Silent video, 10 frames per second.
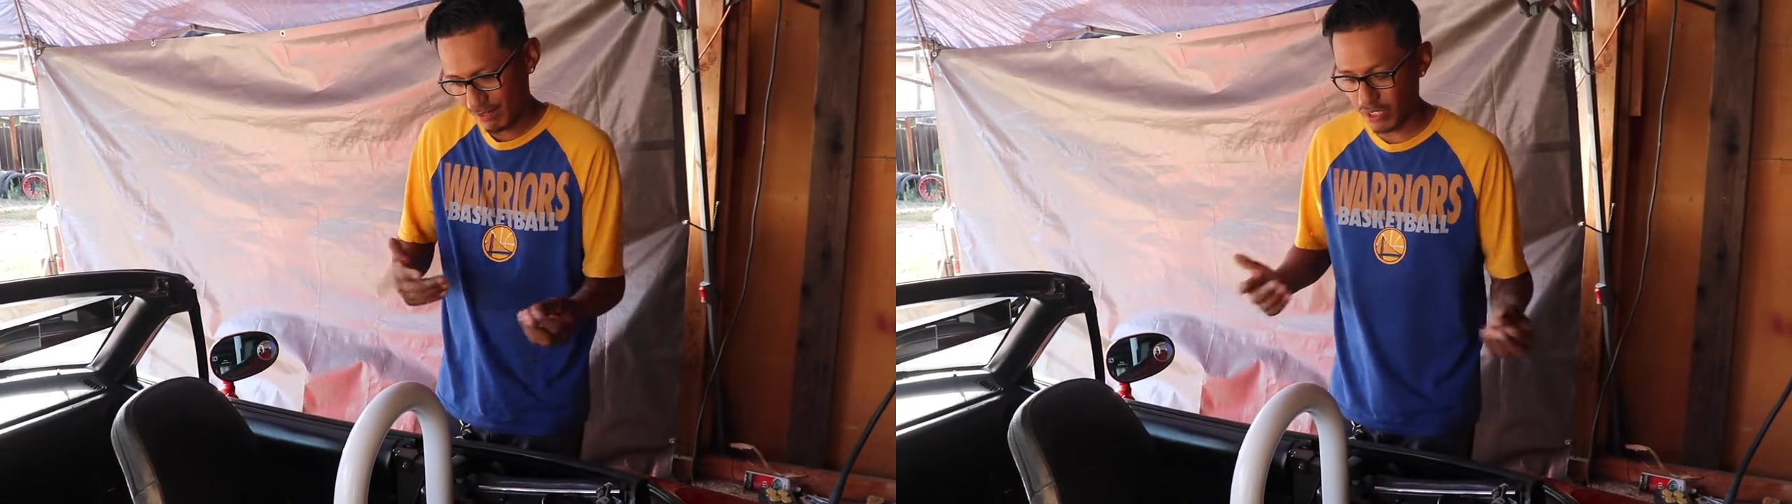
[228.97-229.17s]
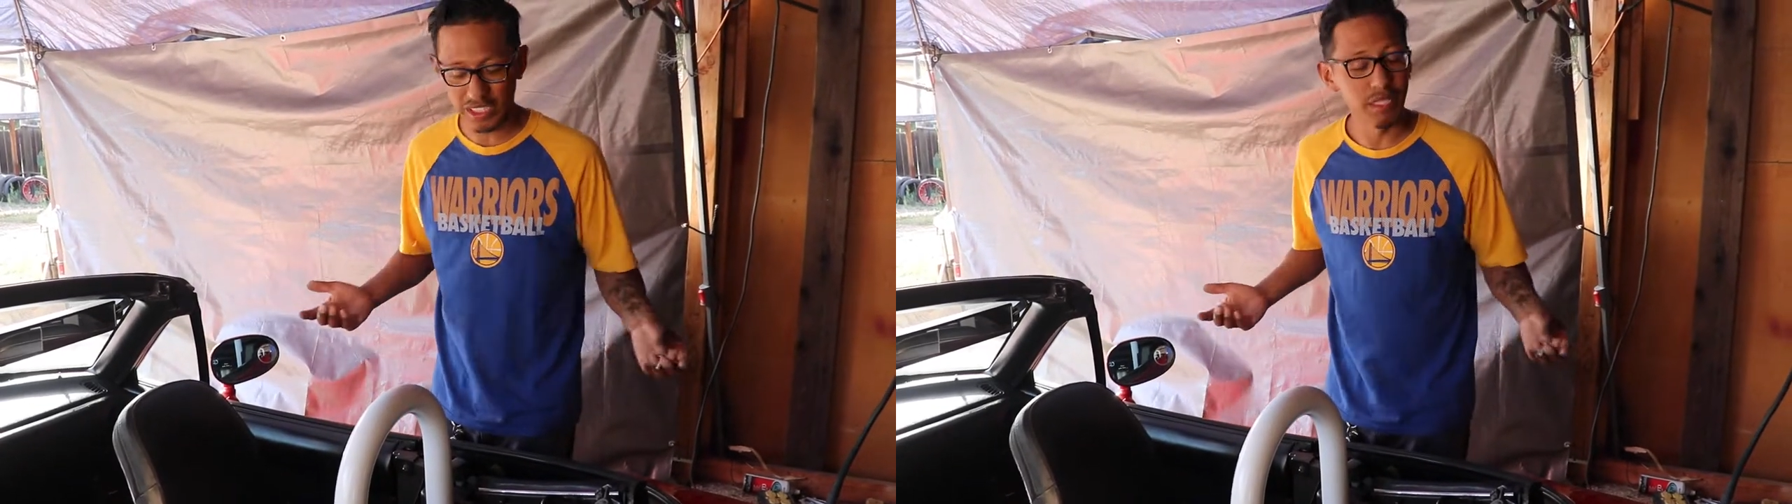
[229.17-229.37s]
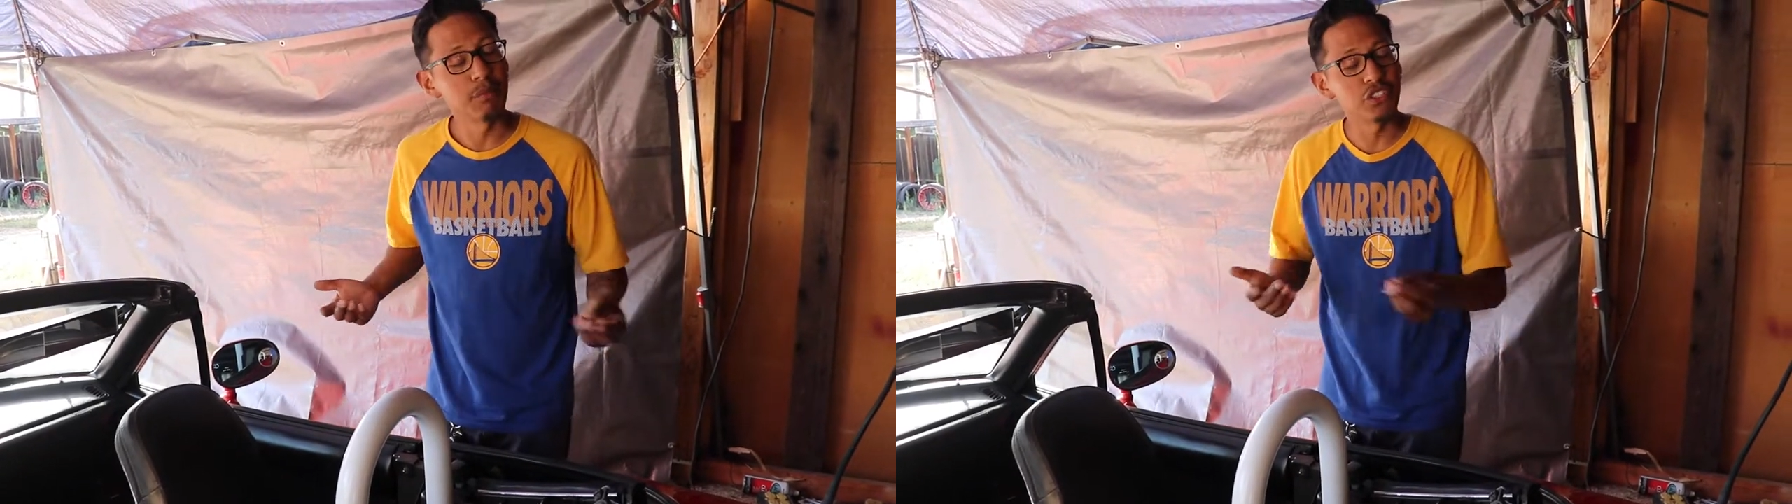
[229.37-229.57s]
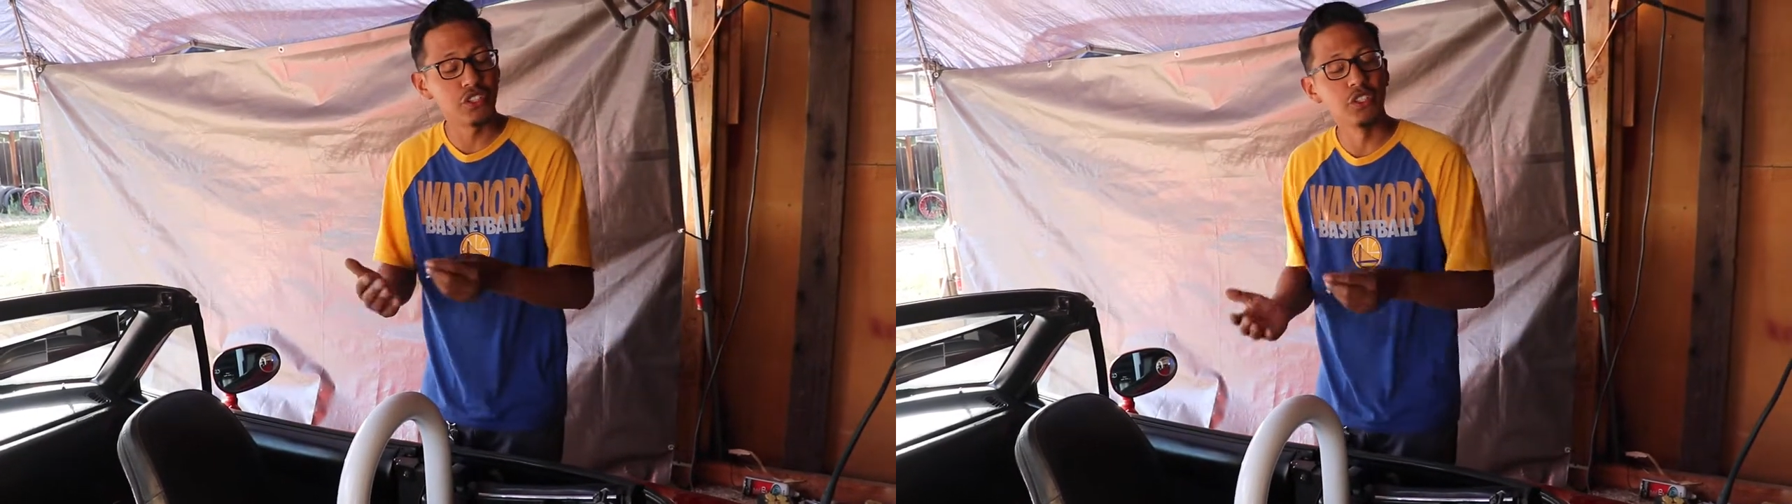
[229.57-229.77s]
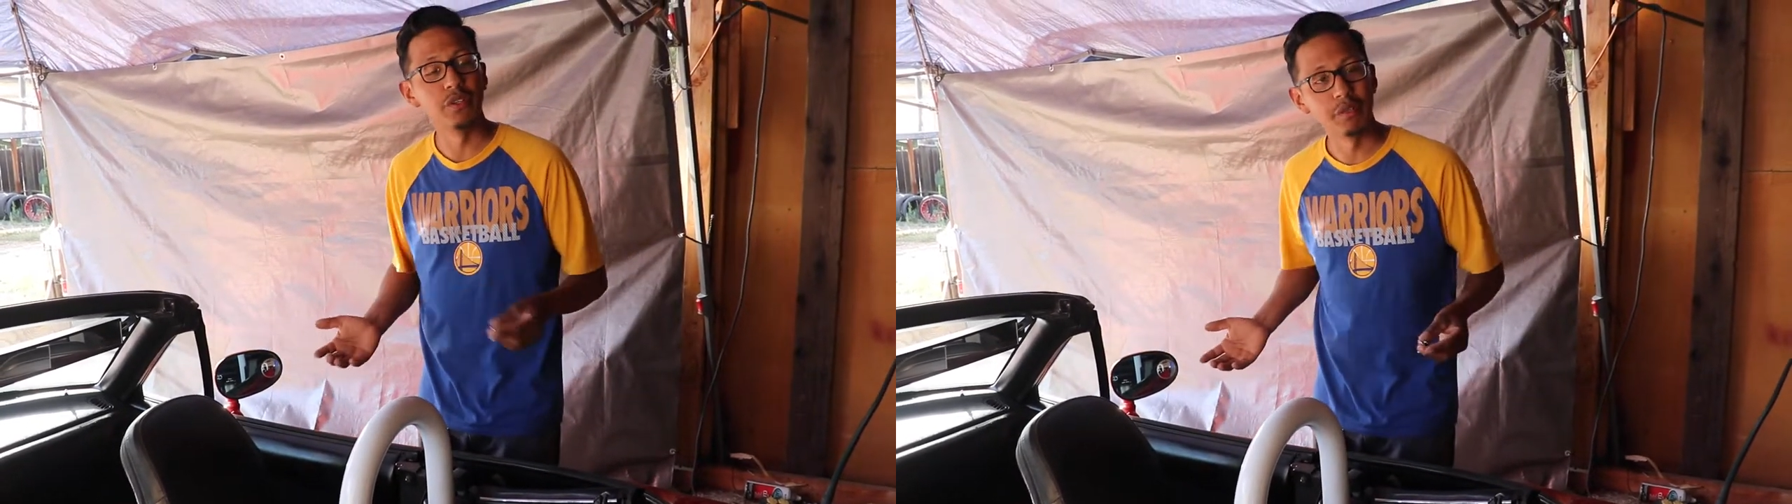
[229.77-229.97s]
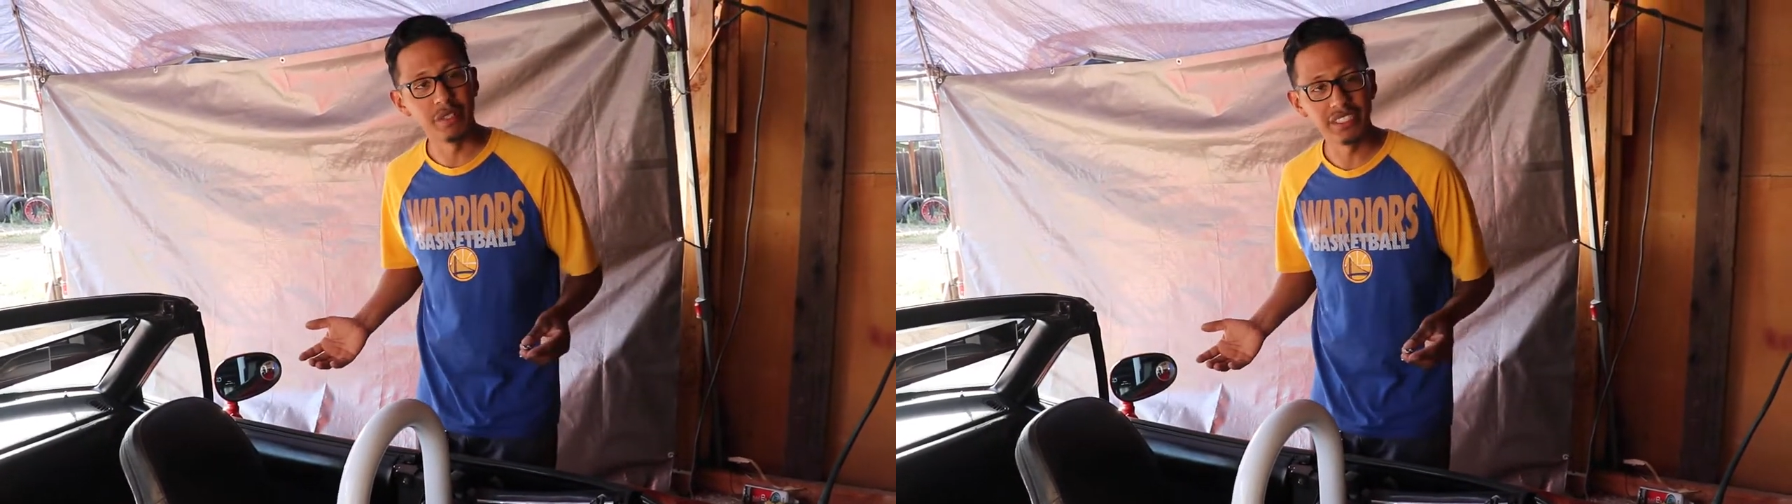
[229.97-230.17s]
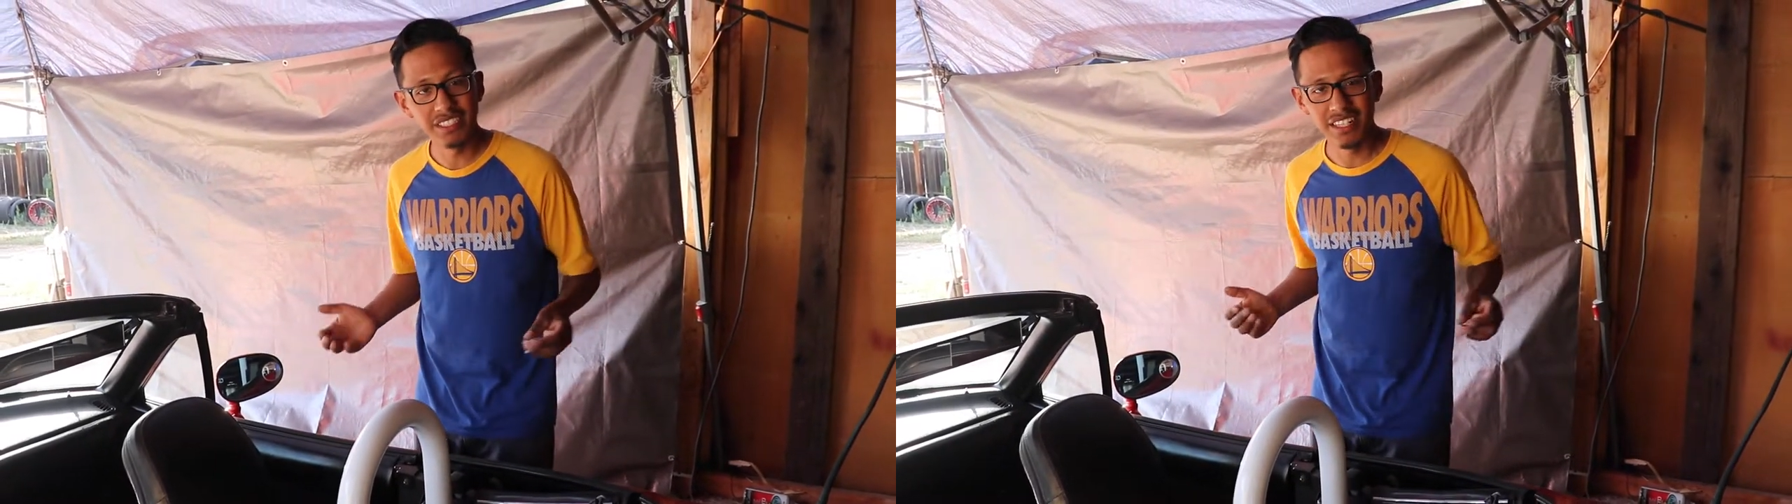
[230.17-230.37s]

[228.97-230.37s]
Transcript: fuck it I'm gonna show you anyways